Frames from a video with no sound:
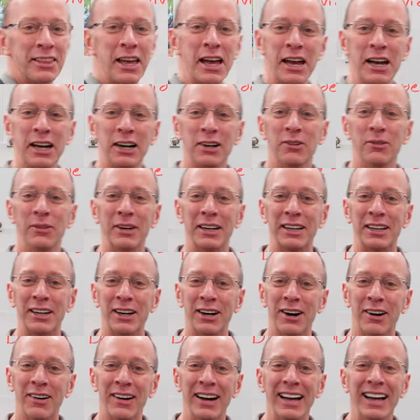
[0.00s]
There we
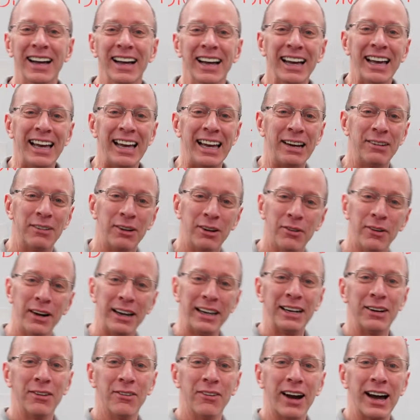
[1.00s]
go. Hey, we're ready
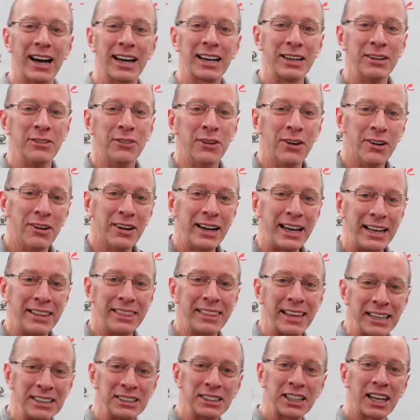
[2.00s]
to rock and roll. Hey,
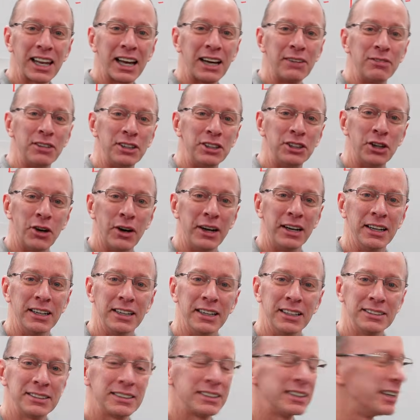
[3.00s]
thanks a lot for joining
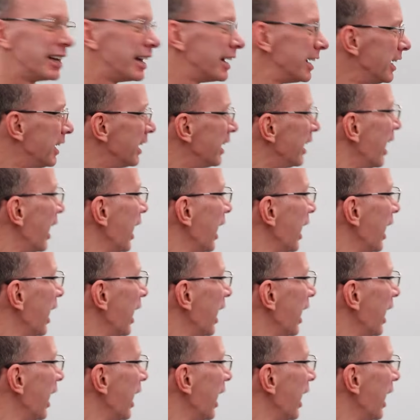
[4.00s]
us today.